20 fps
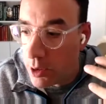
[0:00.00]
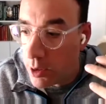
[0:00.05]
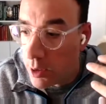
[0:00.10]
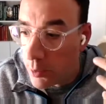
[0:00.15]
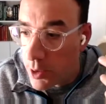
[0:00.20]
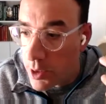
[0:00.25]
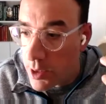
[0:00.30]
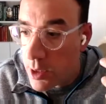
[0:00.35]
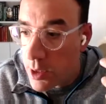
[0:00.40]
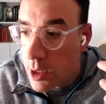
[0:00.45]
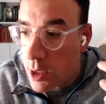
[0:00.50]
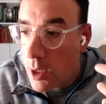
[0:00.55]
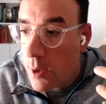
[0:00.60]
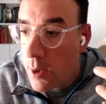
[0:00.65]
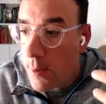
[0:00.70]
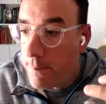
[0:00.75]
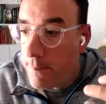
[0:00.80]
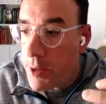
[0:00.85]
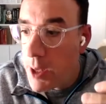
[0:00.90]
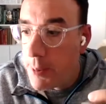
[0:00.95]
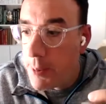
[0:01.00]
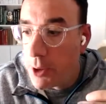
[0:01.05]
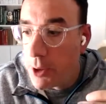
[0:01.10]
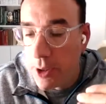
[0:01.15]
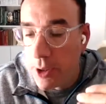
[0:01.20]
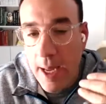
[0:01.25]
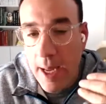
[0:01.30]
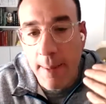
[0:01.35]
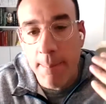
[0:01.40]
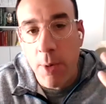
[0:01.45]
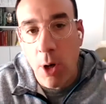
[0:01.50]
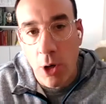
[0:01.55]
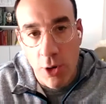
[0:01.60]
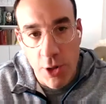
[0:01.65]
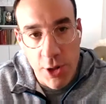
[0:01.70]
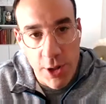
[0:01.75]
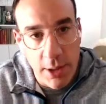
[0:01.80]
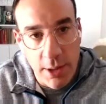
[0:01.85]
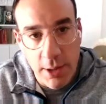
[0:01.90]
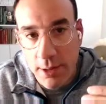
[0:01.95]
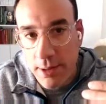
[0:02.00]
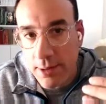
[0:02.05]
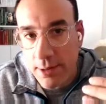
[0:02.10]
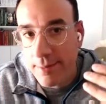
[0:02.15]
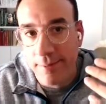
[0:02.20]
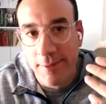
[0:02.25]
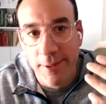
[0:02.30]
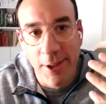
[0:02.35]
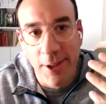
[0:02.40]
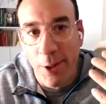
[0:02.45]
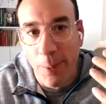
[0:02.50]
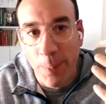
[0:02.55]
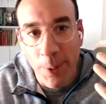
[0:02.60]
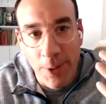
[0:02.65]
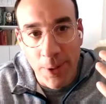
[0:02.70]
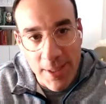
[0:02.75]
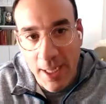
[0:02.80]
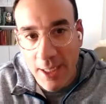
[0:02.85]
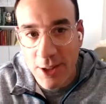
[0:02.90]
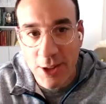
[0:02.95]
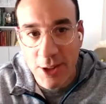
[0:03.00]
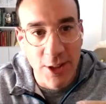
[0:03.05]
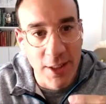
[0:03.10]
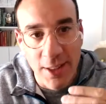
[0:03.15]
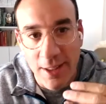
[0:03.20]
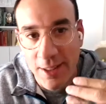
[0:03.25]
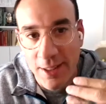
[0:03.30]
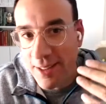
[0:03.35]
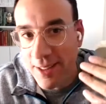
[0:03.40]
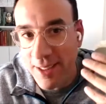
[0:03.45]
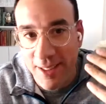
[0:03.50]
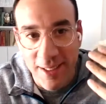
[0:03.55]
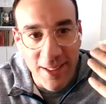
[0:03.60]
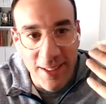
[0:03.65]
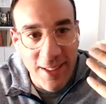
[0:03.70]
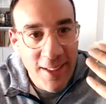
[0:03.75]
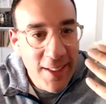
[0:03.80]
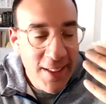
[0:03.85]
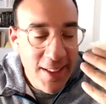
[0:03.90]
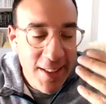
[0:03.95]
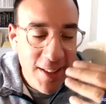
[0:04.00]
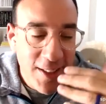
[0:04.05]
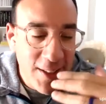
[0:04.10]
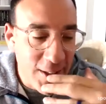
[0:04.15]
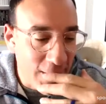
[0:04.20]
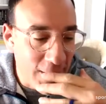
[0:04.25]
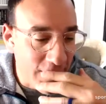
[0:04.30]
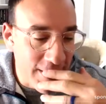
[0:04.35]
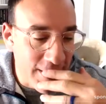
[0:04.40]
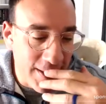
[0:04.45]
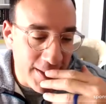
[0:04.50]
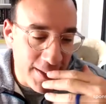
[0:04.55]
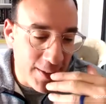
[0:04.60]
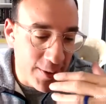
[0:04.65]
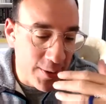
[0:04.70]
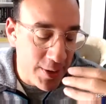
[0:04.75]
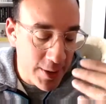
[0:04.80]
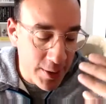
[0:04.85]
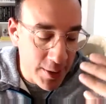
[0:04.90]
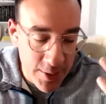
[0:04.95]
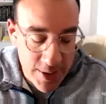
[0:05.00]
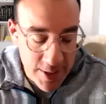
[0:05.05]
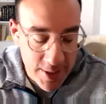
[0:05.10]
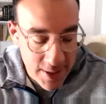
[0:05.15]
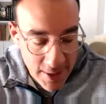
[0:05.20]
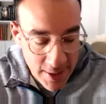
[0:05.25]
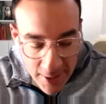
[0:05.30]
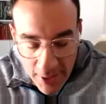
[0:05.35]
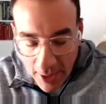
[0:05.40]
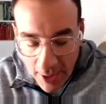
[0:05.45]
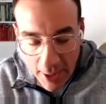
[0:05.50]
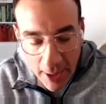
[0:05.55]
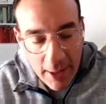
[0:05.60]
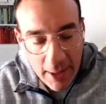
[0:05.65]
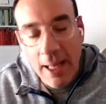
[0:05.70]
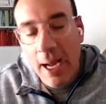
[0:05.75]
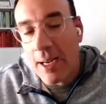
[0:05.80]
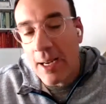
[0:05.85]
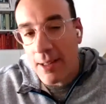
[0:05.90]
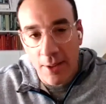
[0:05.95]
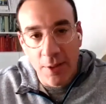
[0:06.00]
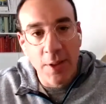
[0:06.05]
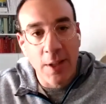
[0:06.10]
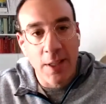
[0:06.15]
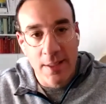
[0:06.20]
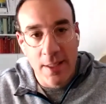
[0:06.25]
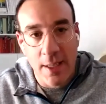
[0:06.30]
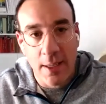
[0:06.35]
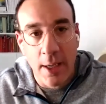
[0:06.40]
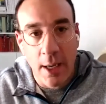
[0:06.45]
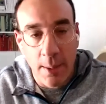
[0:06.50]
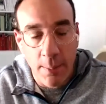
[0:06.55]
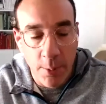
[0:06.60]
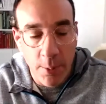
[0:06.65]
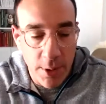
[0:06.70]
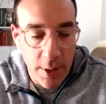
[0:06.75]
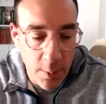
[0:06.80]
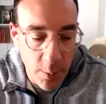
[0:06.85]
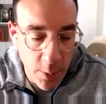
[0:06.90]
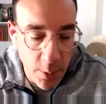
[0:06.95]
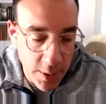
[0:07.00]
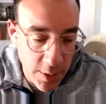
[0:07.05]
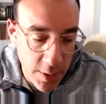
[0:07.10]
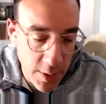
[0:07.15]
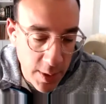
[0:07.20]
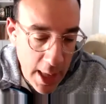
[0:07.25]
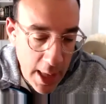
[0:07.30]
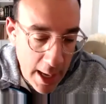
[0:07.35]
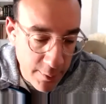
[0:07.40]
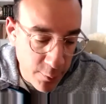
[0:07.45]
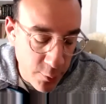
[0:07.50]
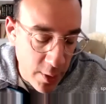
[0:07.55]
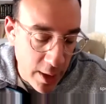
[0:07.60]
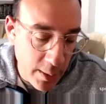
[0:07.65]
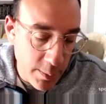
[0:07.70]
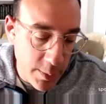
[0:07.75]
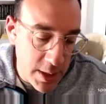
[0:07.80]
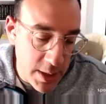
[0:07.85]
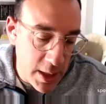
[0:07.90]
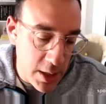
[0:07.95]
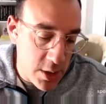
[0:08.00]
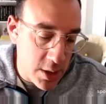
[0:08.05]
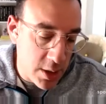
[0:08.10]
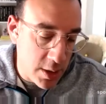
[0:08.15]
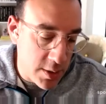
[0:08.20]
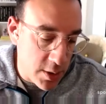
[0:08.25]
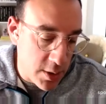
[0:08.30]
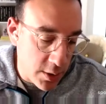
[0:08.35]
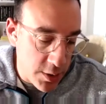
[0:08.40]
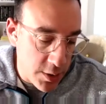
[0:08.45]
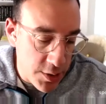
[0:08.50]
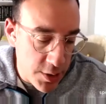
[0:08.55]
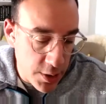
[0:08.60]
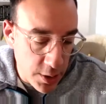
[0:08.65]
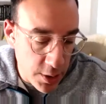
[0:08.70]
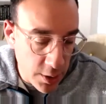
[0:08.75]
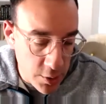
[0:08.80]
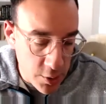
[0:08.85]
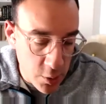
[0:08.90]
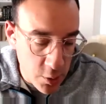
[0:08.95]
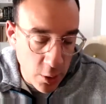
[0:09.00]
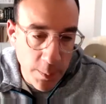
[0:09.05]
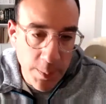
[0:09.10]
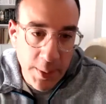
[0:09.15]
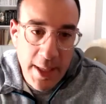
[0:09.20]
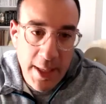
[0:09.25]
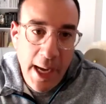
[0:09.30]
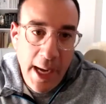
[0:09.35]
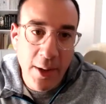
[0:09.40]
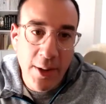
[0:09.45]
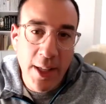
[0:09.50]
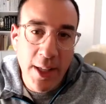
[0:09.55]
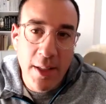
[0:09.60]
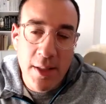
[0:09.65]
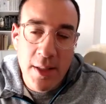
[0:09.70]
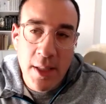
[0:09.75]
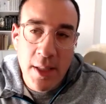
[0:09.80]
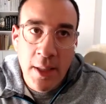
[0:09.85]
There was the ability to have margin, you know, protection, and you know, eh, there, there's like a lot of the things that come with with that fragmentation as long as you can control but now that